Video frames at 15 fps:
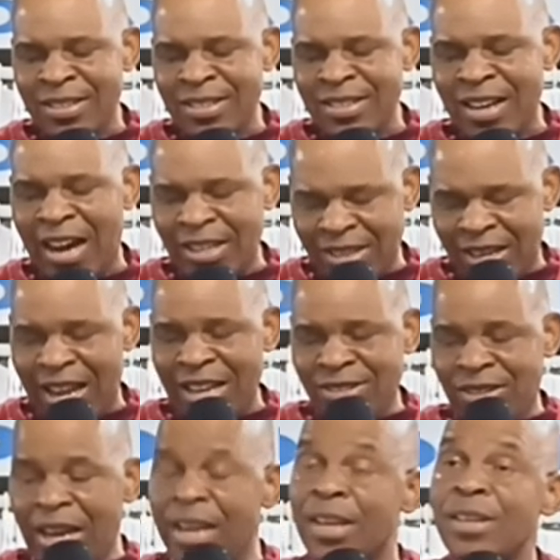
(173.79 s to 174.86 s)
At the
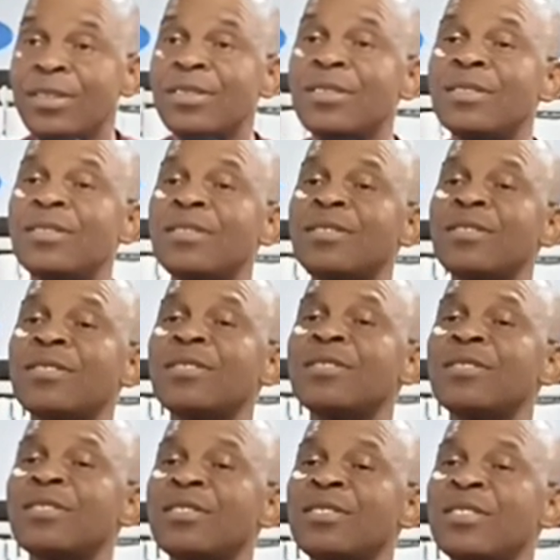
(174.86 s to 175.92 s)
last days.
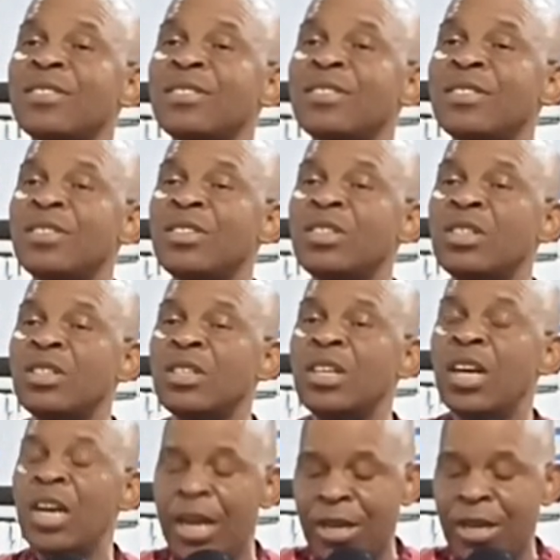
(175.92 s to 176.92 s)
It